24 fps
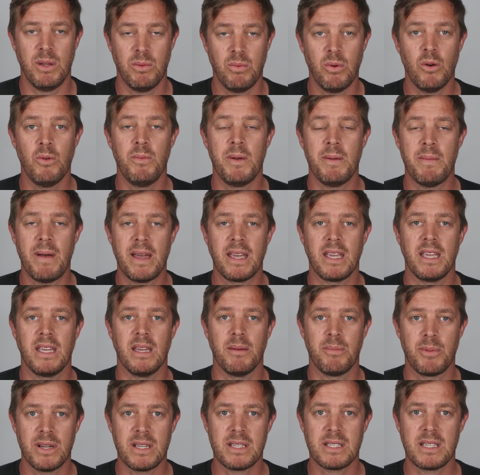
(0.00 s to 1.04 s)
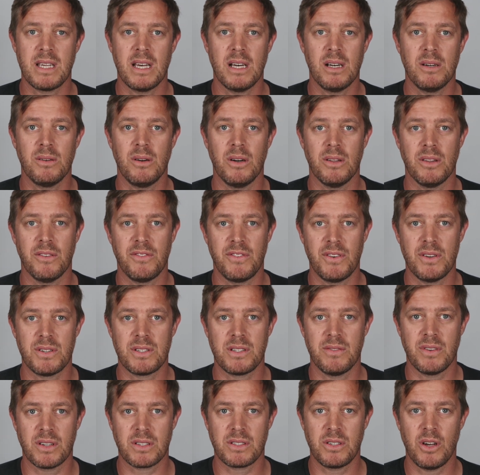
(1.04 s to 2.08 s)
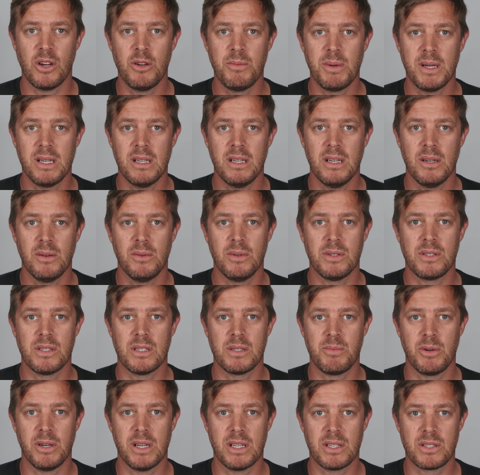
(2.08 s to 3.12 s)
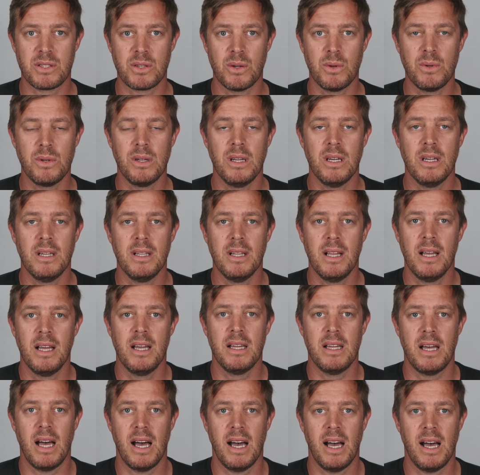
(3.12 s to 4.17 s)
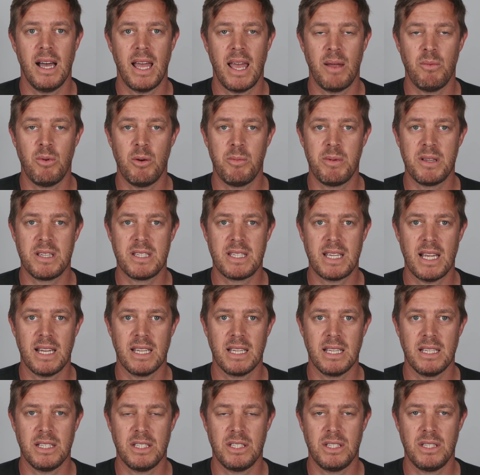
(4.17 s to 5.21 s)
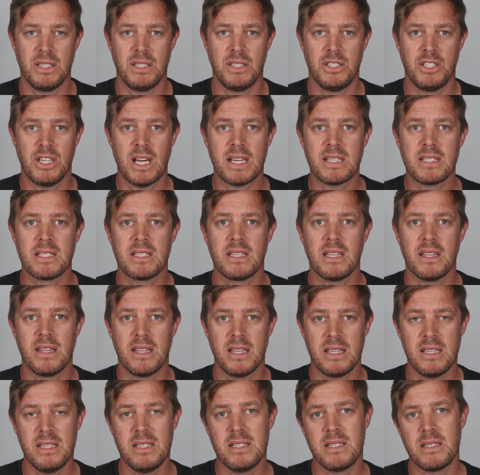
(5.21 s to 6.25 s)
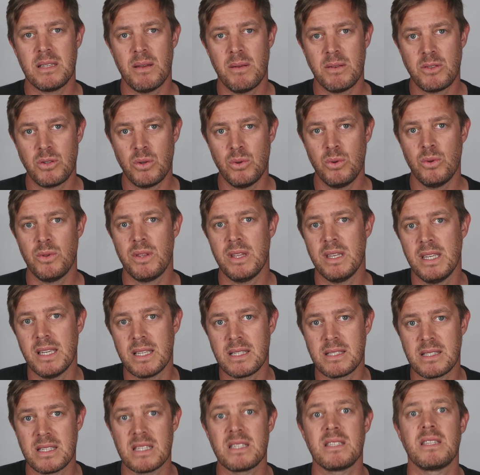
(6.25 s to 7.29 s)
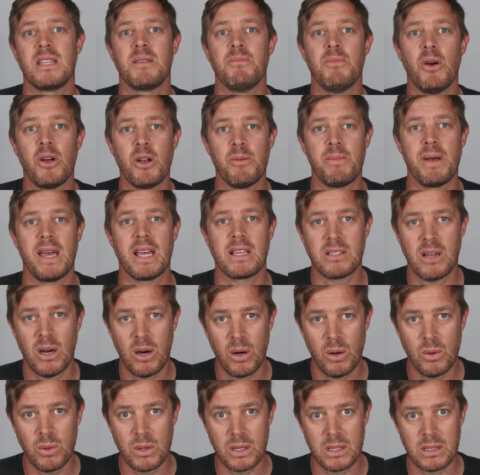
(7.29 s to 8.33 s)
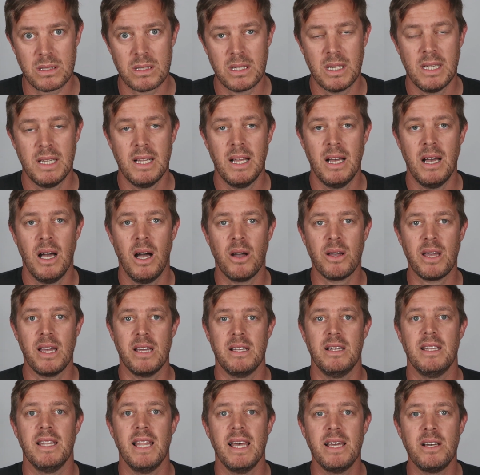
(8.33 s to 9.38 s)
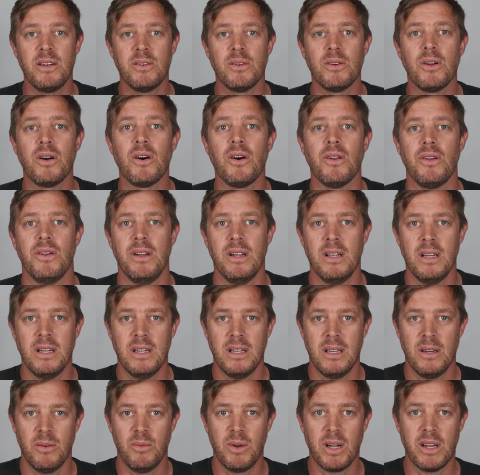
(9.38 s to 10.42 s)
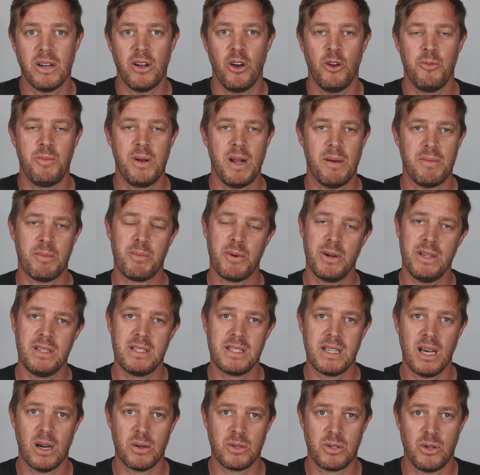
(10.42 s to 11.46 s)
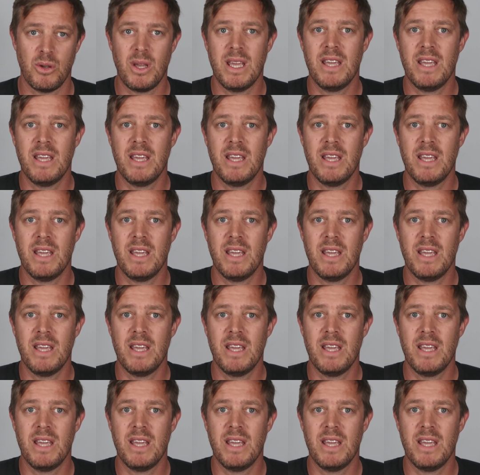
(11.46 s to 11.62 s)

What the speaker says: will be making a pre-sale on the 1st of October, which is pretty soon. And we'll be selling just these to the existing Motobags holders. Okay, later on, we're going to open up the pre-sale to